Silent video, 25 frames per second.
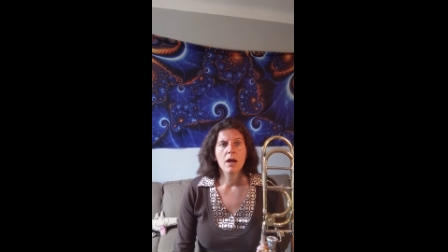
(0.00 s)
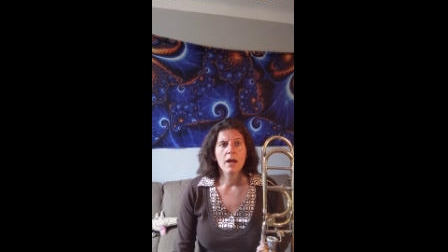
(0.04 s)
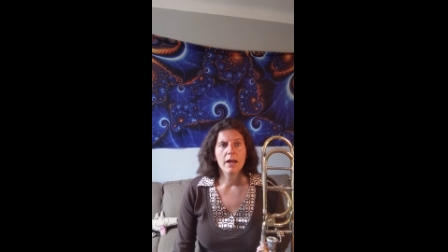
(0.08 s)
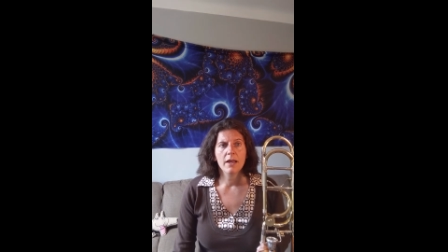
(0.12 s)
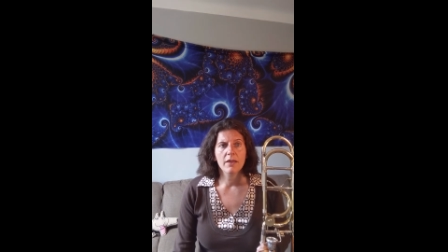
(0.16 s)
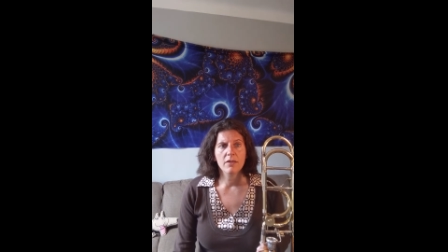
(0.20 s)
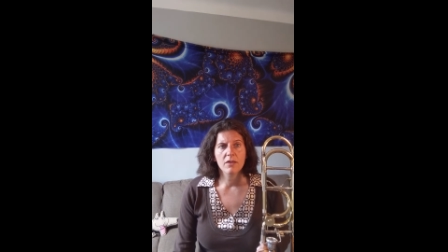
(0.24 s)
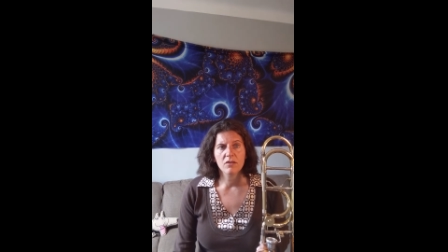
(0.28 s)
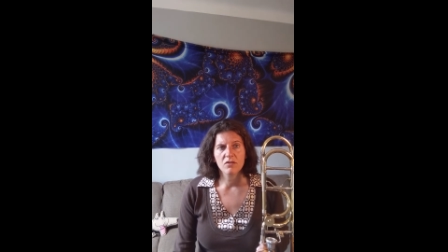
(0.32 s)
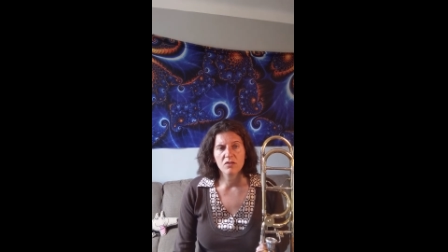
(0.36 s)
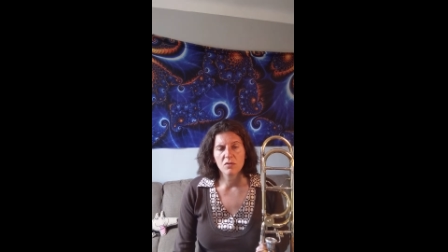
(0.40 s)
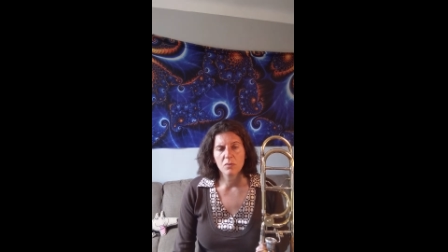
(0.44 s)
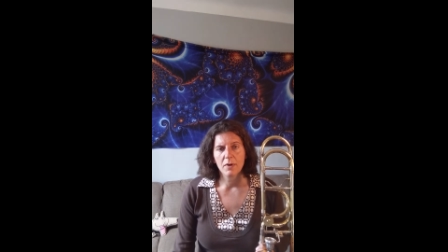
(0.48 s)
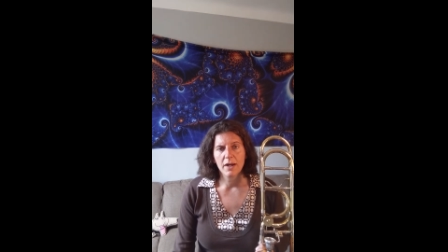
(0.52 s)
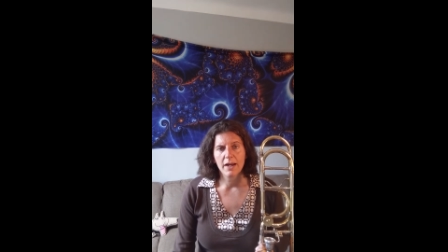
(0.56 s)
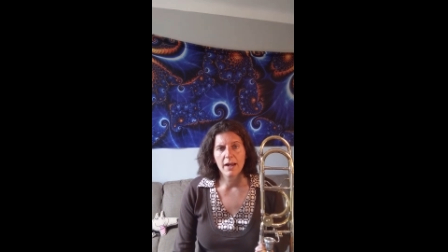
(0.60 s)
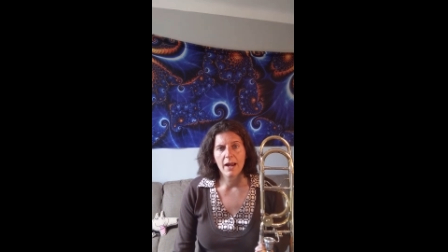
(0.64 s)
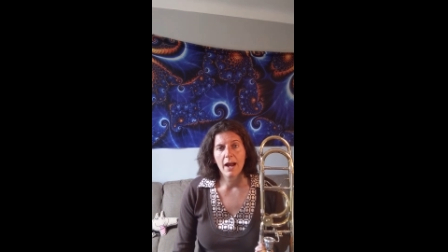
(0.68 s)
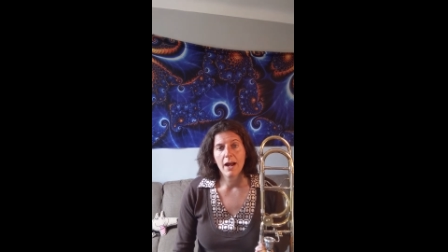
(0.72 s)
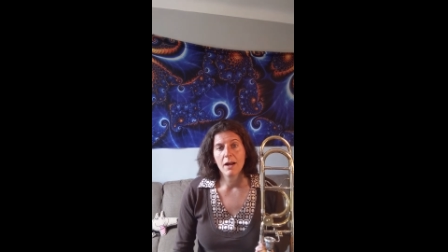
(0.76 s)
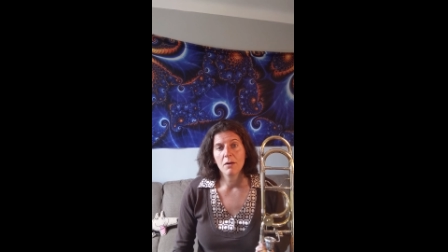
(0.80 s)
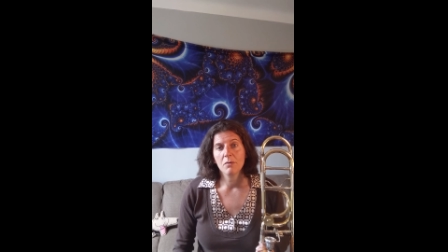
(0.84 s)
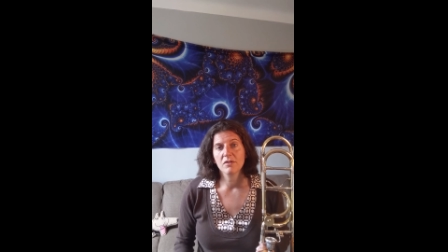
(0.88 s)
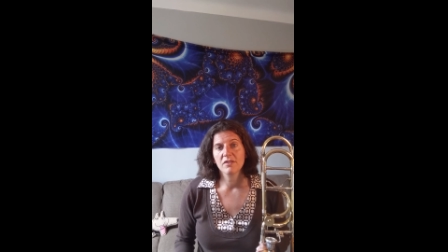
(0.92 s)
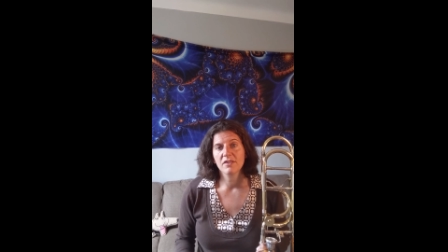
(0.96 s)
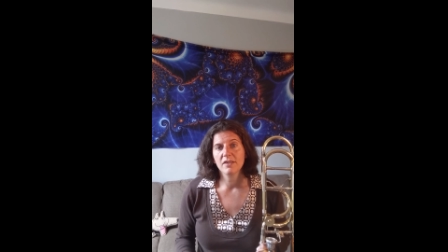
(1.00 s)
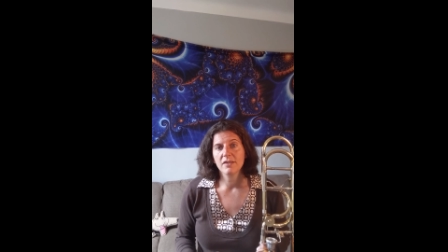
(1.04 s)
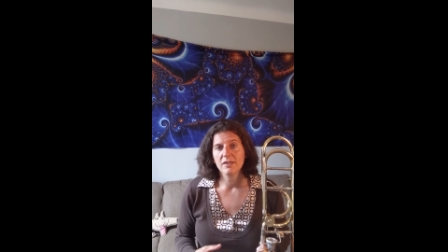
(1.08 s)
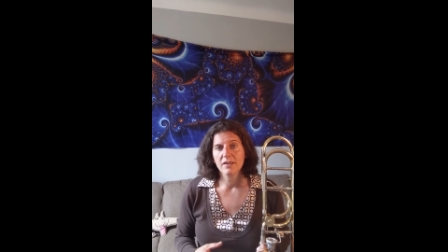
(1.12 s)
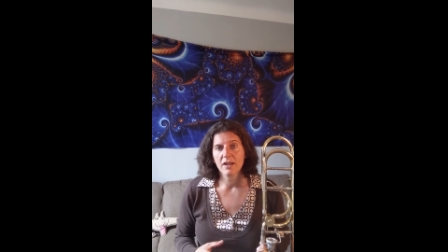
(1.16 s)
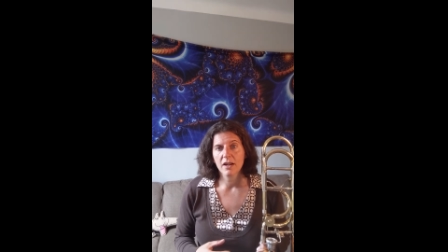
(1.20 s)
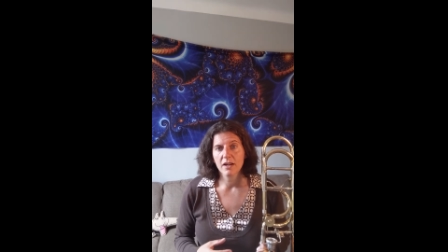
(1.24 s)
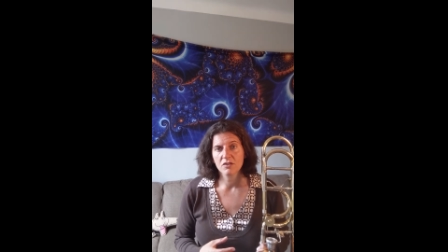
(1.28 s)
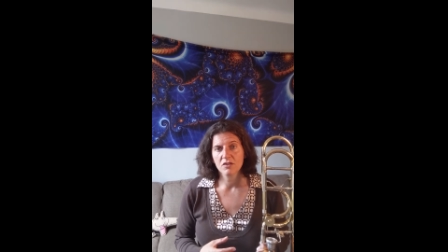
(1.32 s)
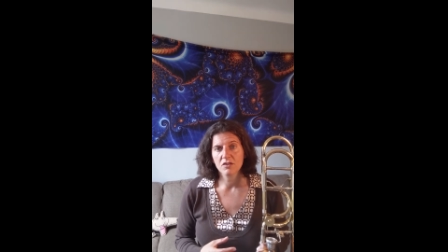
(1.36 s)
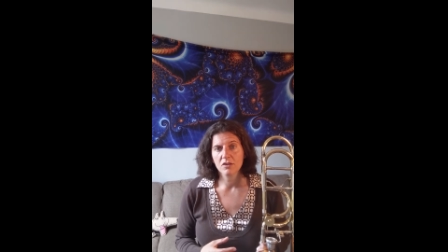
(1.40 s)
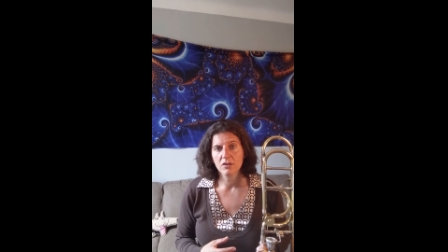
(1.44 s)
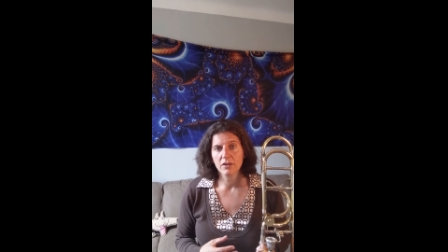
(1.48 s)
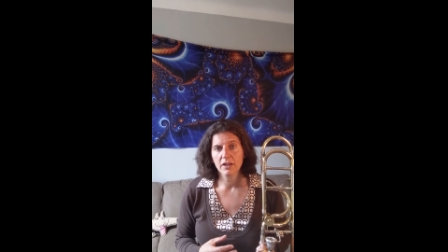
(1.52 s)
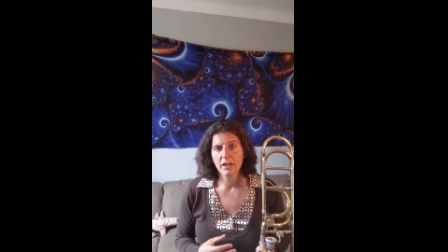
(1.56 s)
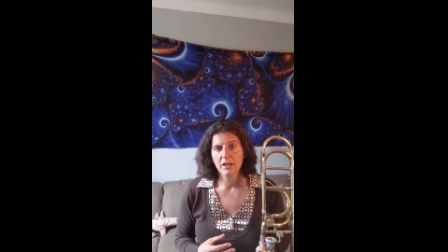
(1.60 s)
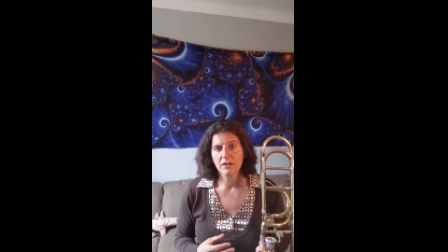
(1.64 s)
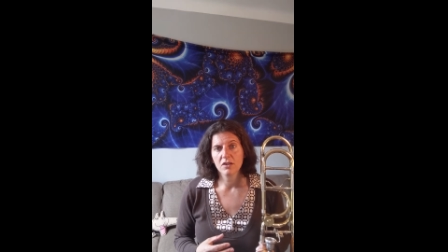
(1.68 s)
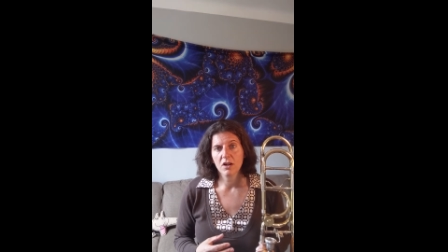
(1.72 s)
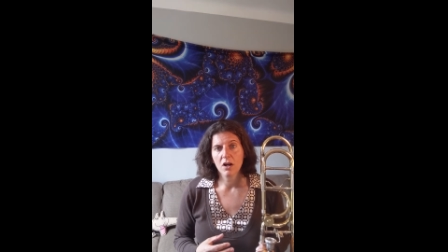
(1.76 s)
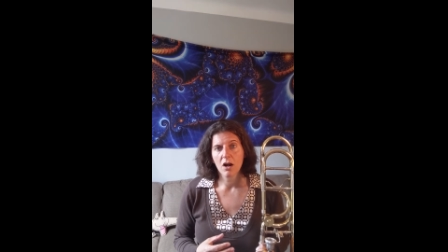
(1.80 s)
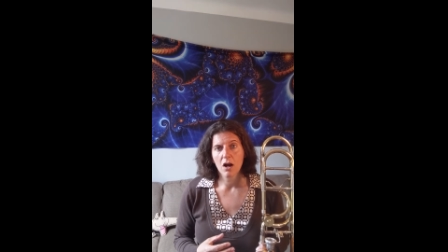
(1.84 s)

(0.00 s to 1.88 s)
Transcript: In this way, I was intentionally